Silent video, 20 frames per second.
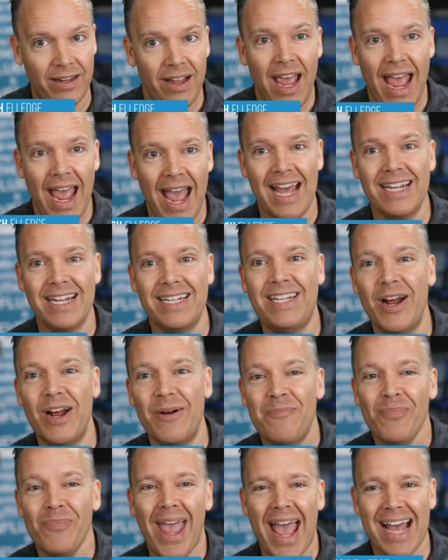Absolutely.
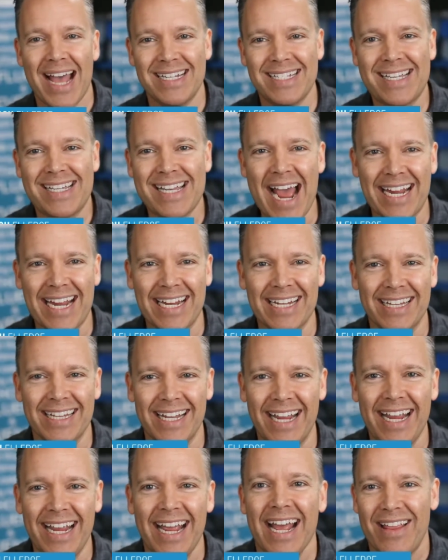And
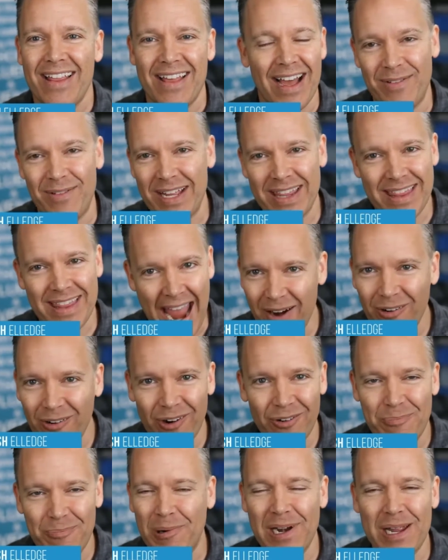secondly, I mean, they were
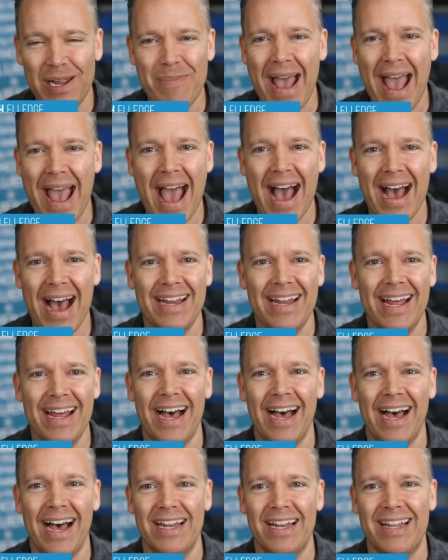pretty bad.
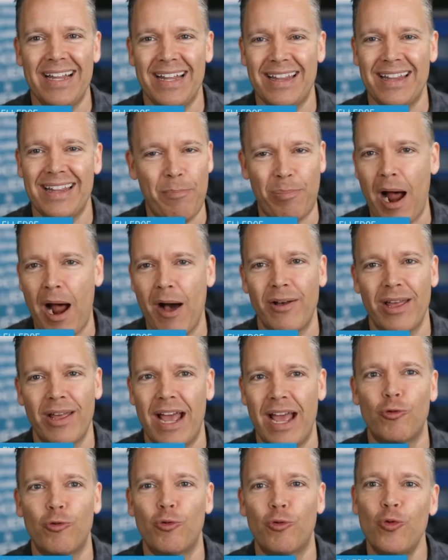They probably had
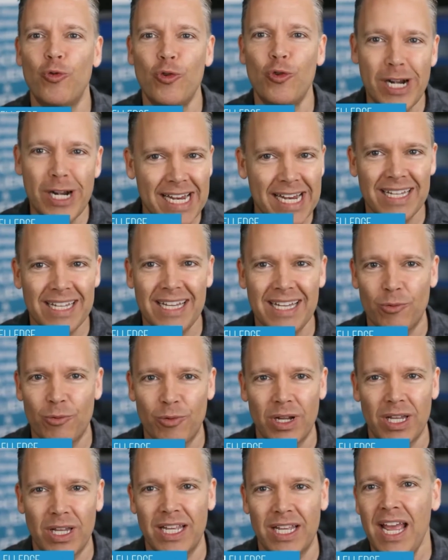really,
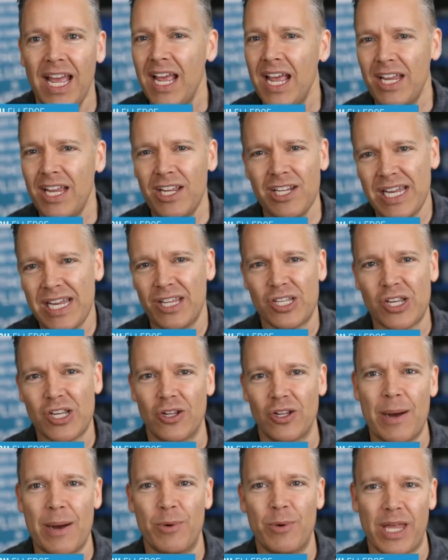you see this all the
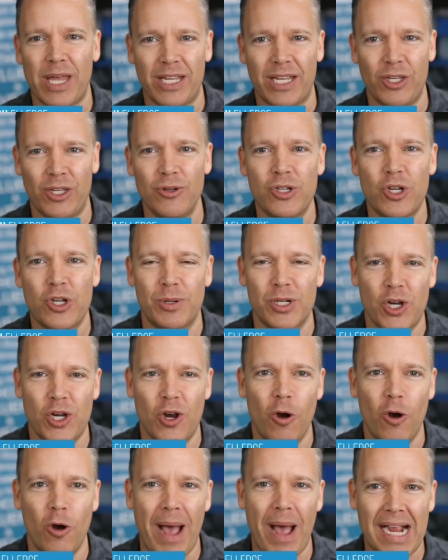time with like YouTubers, you go
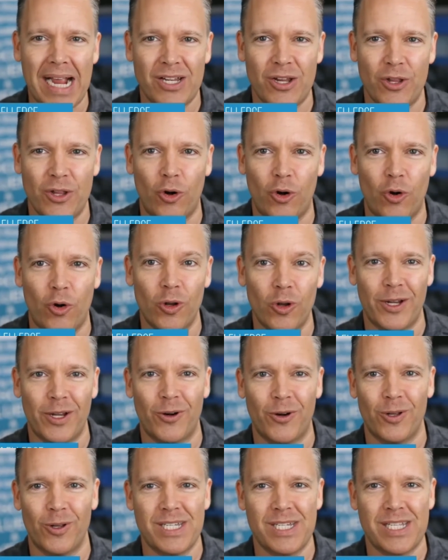back to their
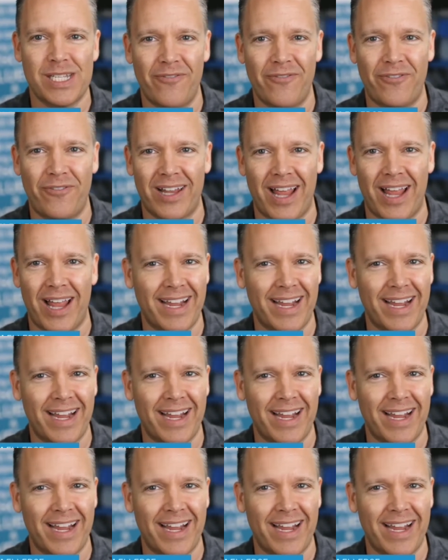early stuff and like,